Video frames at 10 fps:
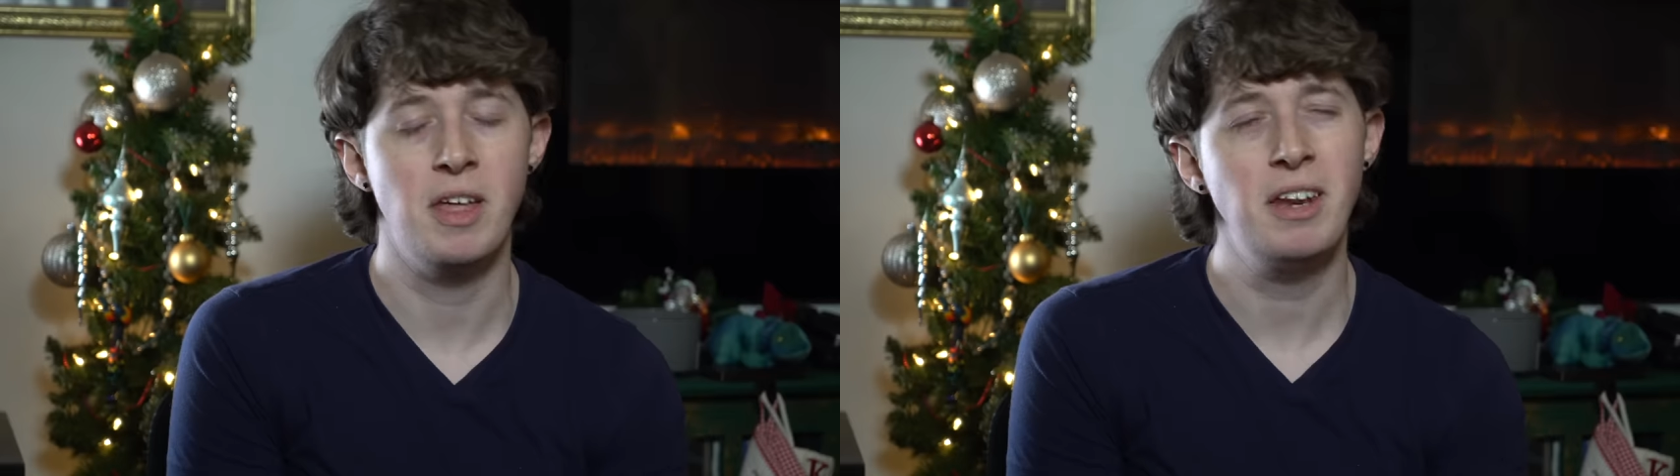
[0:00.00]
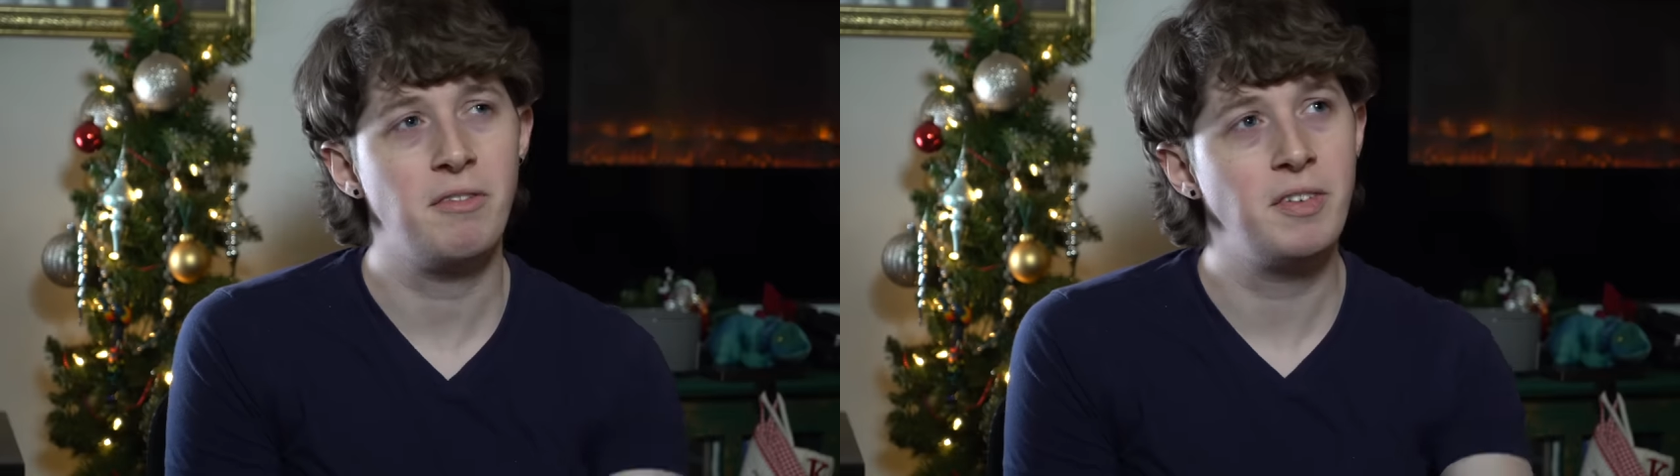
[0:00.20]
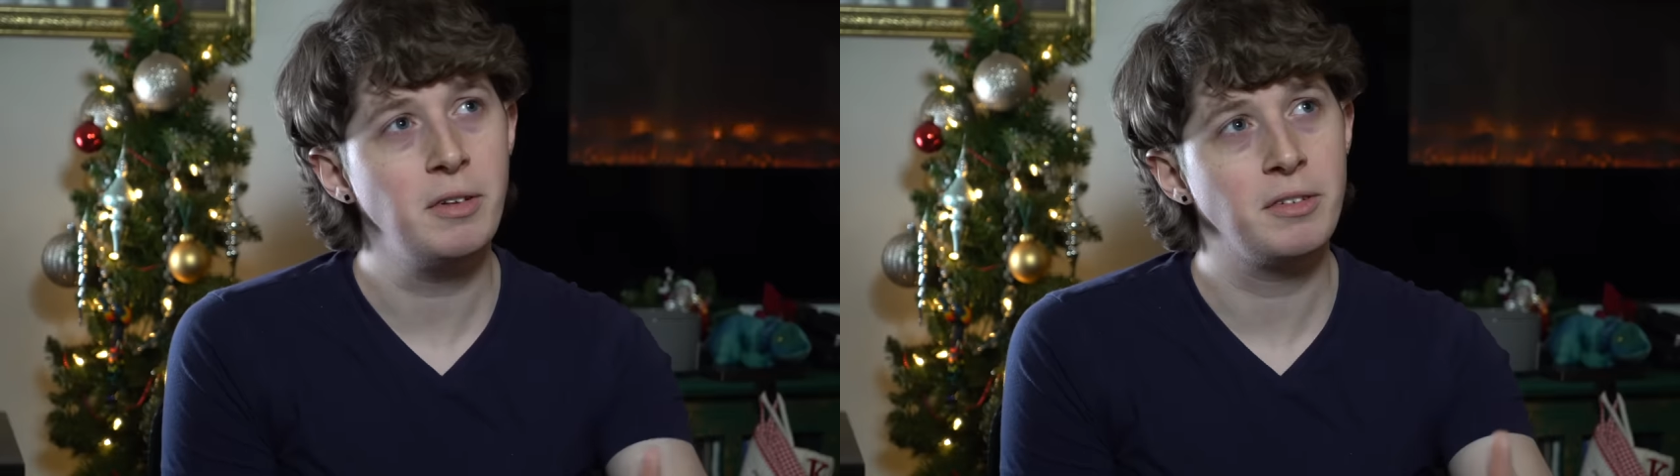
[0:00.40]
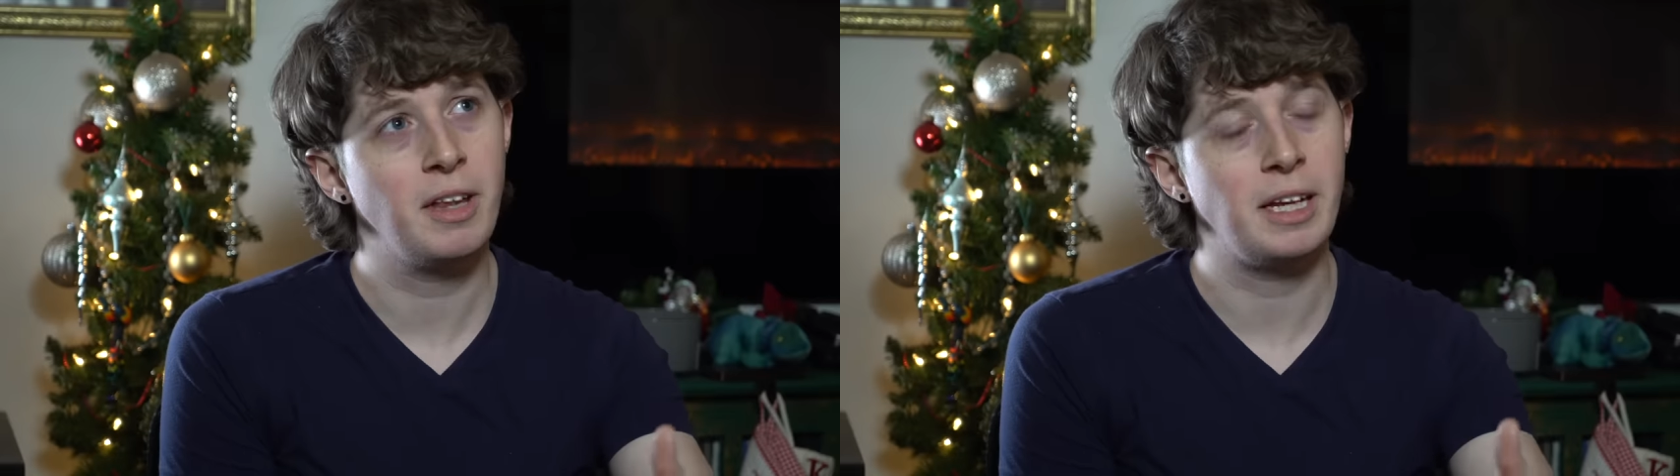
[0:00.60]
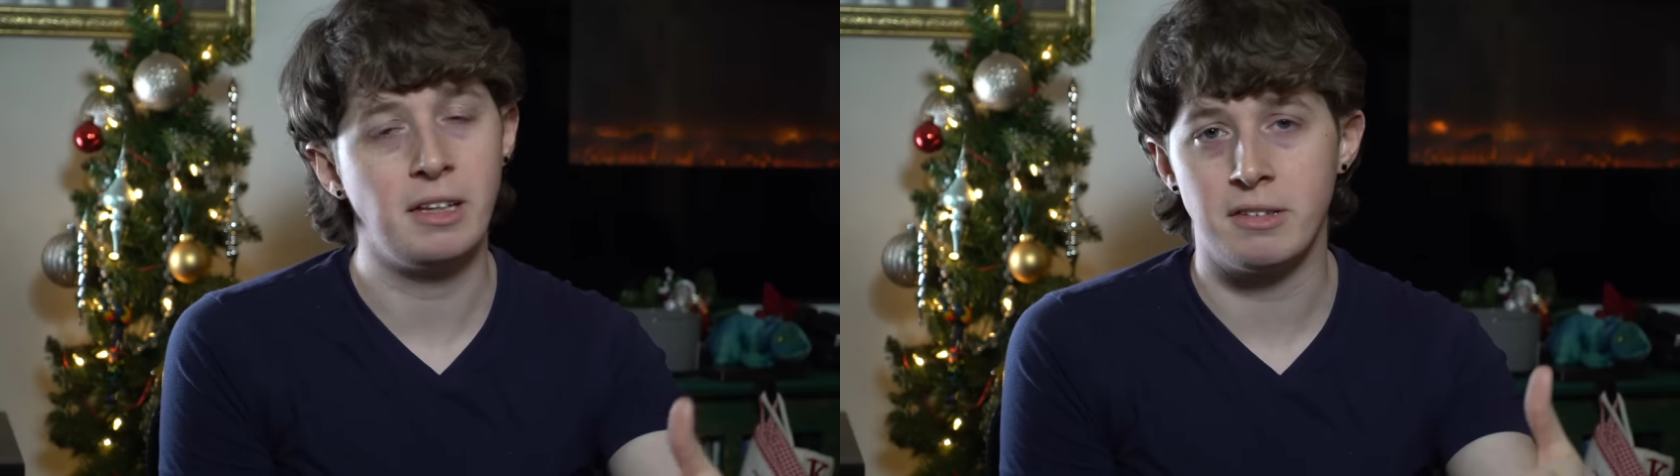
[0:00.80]
then it feels
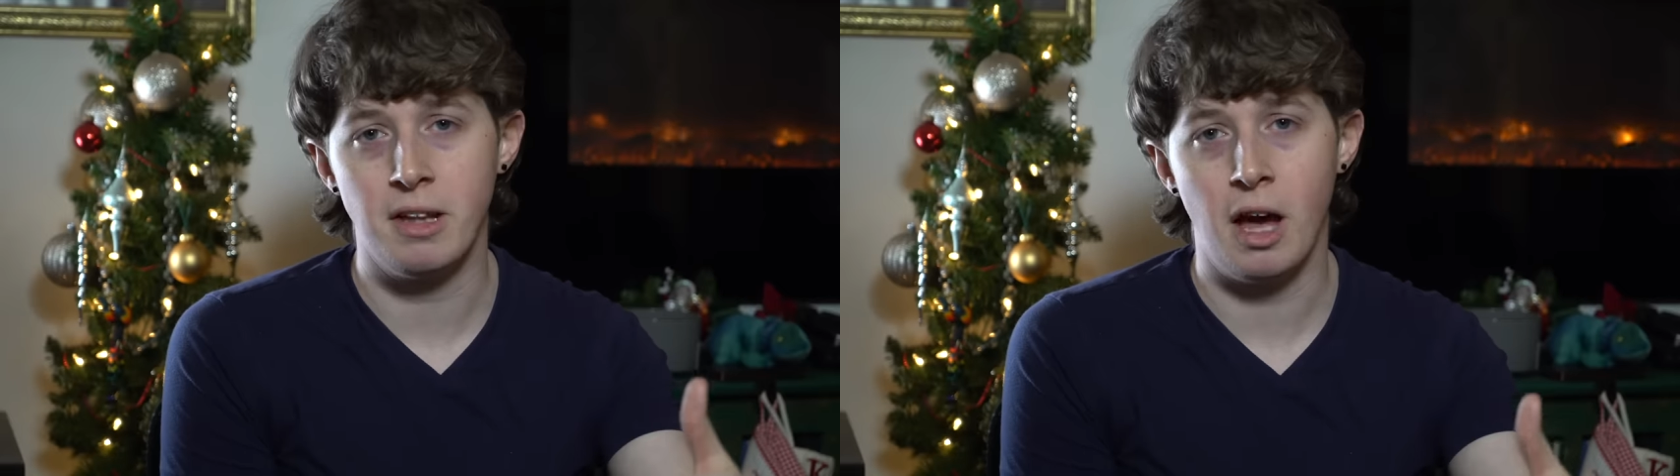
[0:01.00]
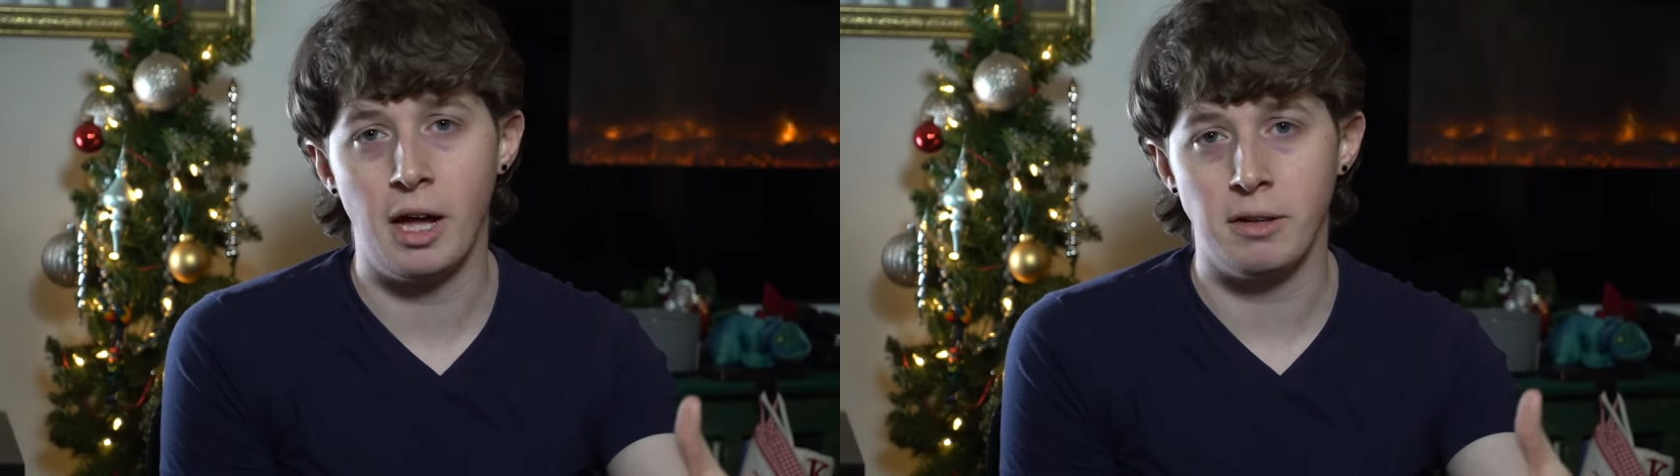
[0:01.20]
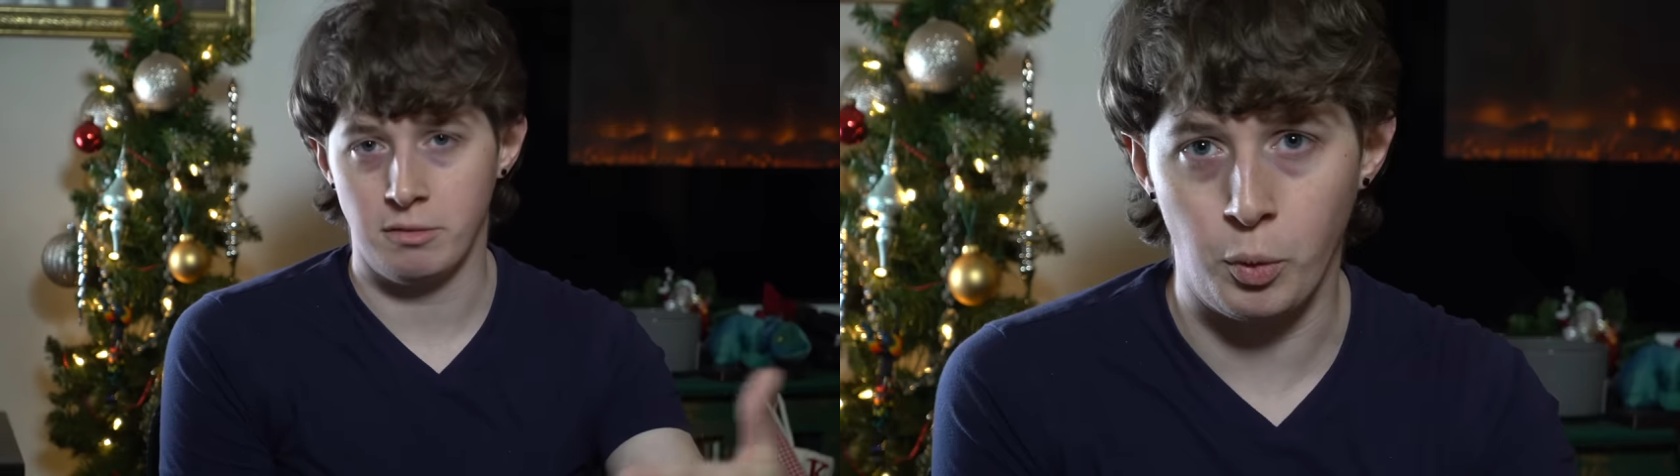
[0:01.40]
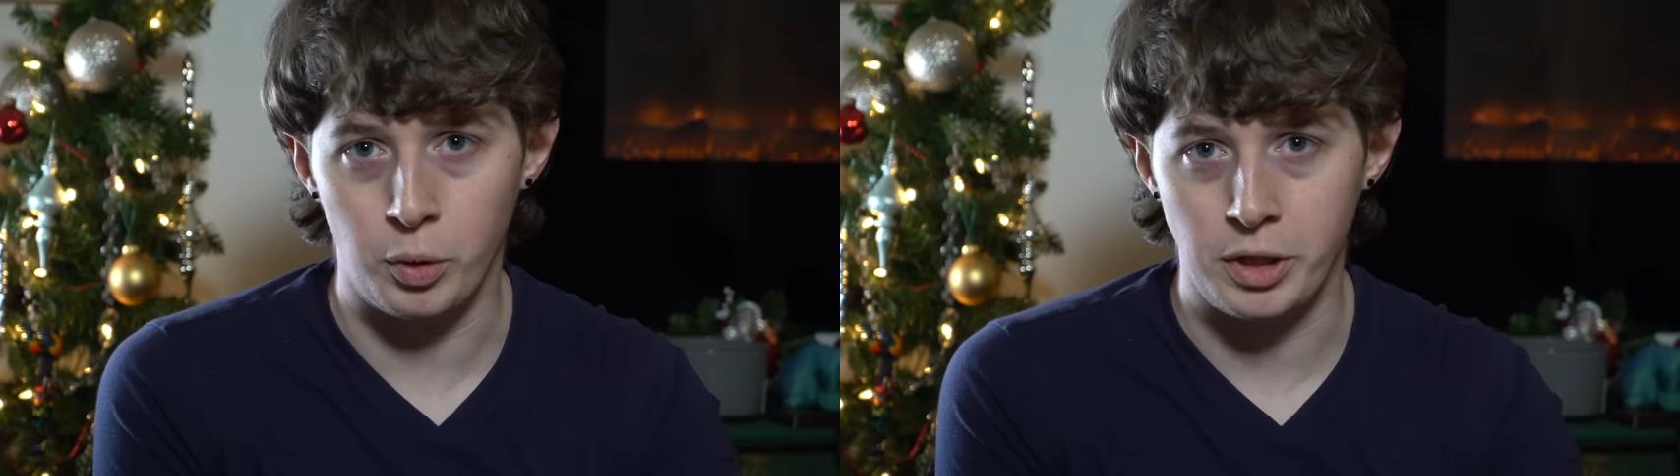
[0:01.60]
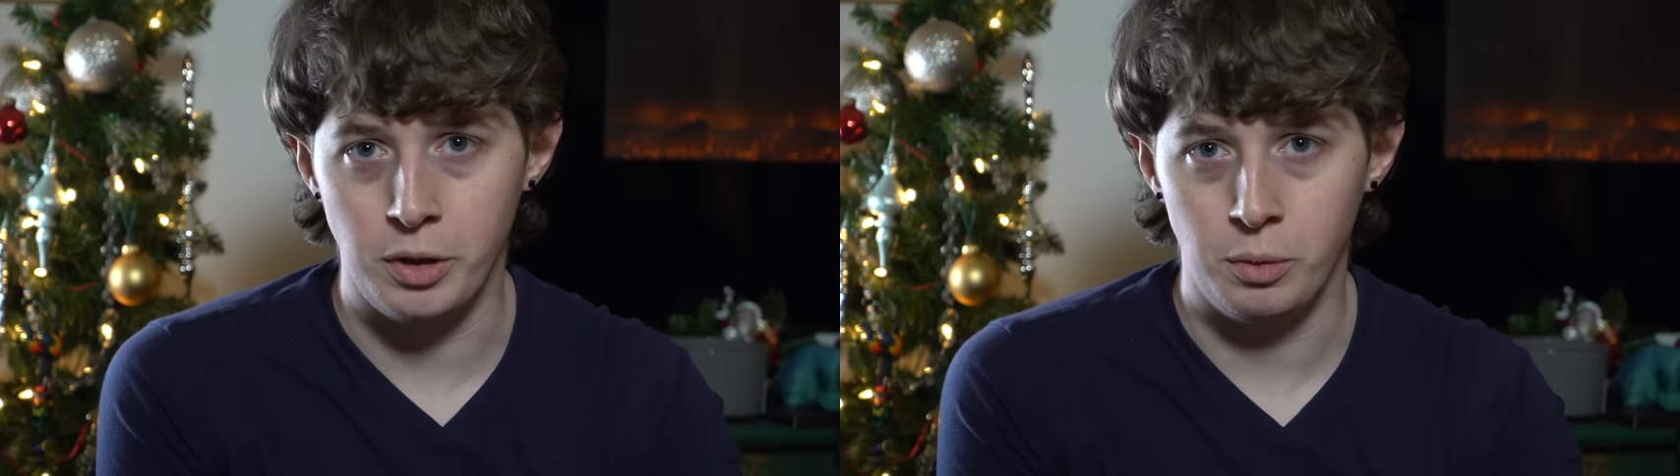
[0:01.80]
like it's not
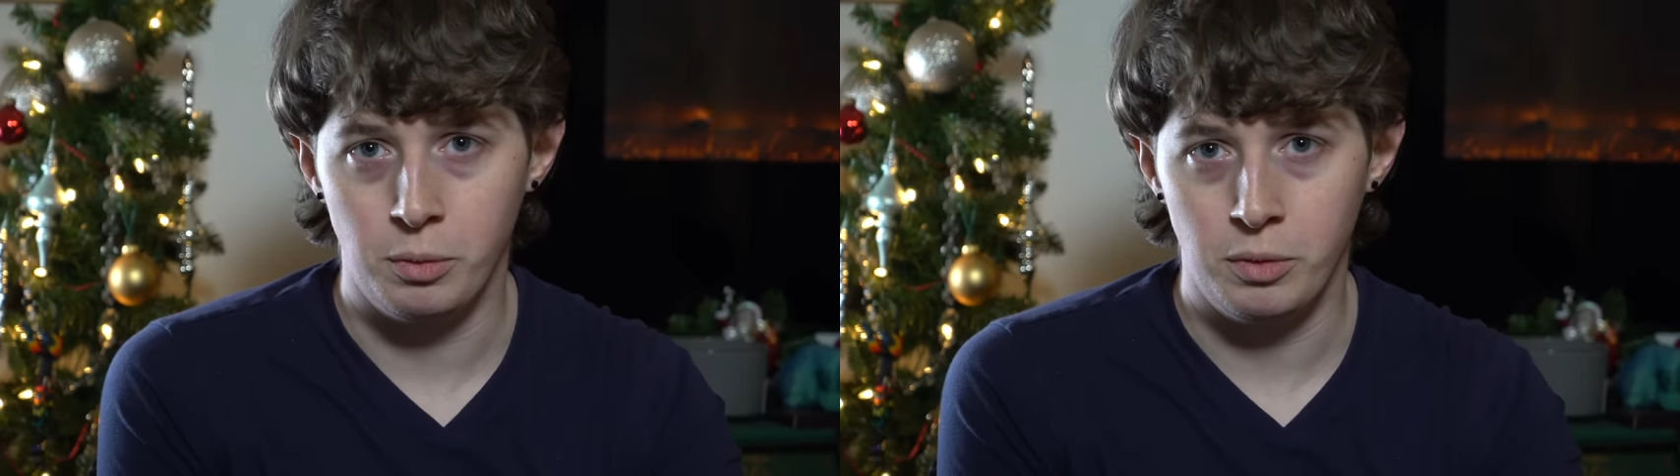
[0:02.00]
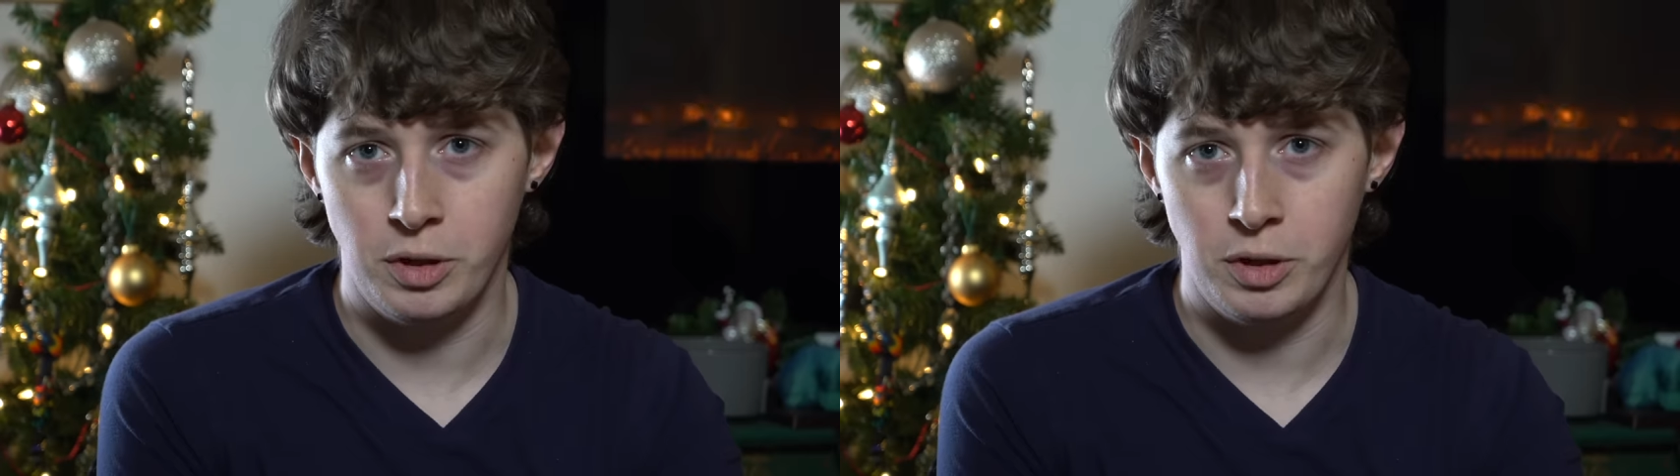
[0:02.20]
for you.